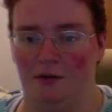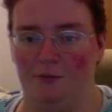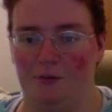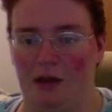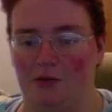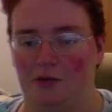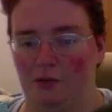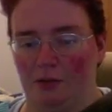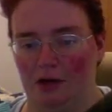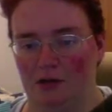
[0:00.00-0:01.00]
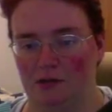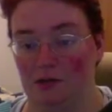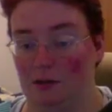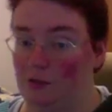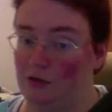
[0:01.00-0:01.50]
battering,
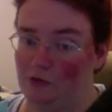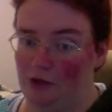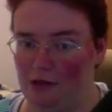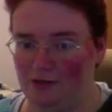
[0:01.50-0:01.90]
and I'm not drawing it